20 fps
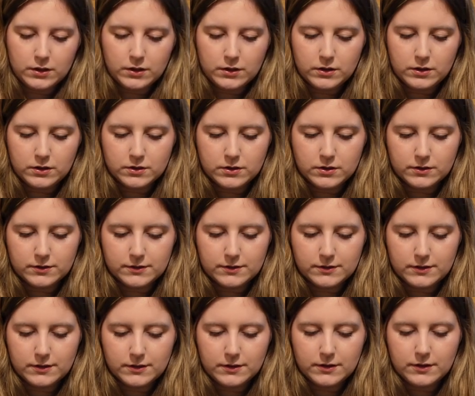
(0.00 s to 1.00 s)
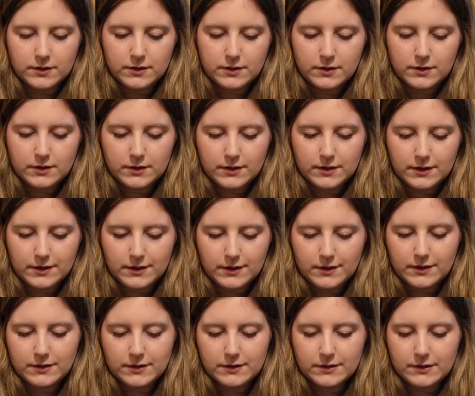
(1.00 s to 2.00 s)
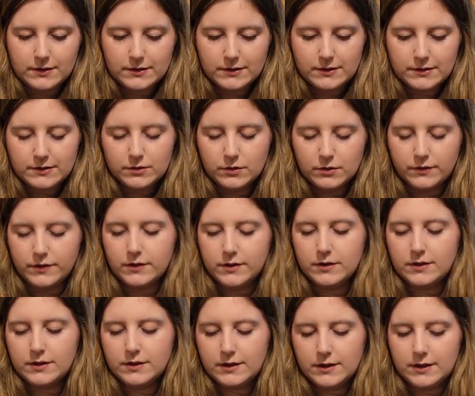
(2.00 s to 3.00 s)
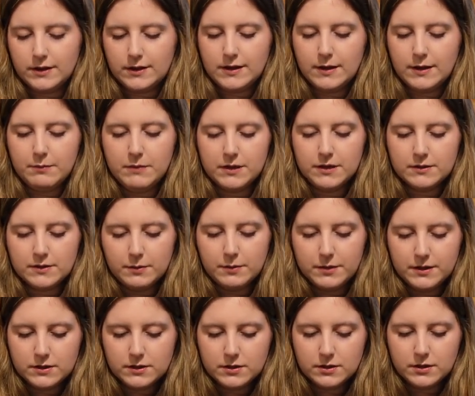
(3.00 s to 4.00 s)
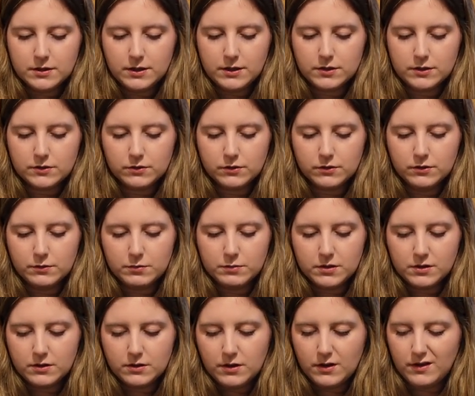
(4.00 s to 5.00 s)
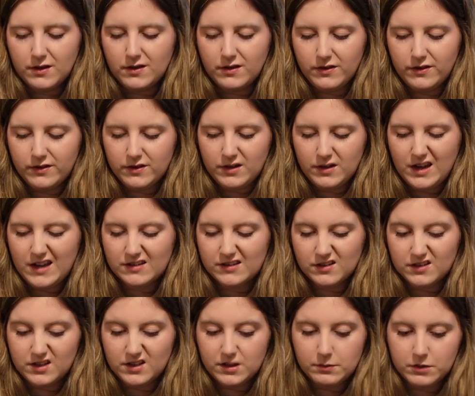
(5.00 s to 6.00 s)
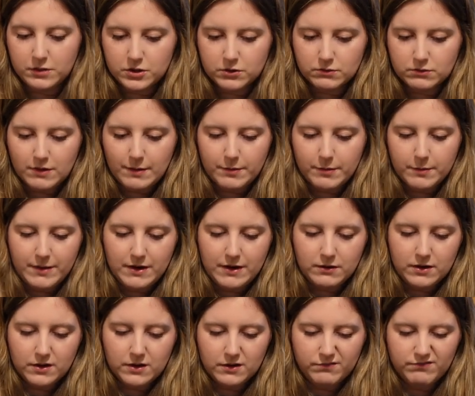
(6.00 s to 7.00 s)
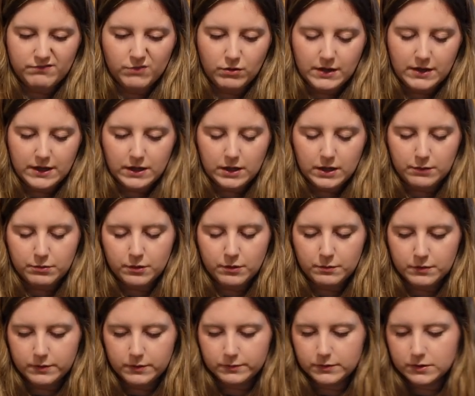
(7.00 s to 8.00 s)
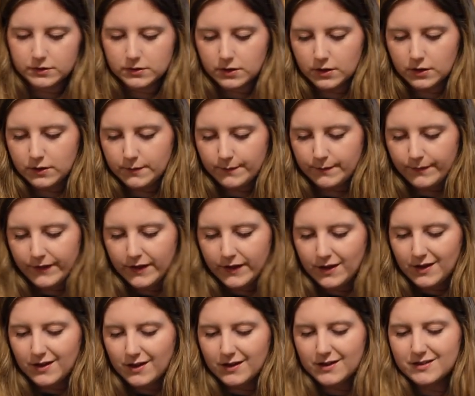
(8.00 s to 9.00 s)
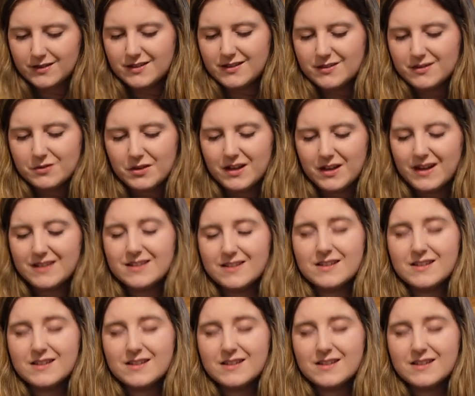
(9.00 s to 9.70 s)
that does sort of get mixed up into the soil, but as I see them I just grab them out and I've not had any problems. So, because the soil is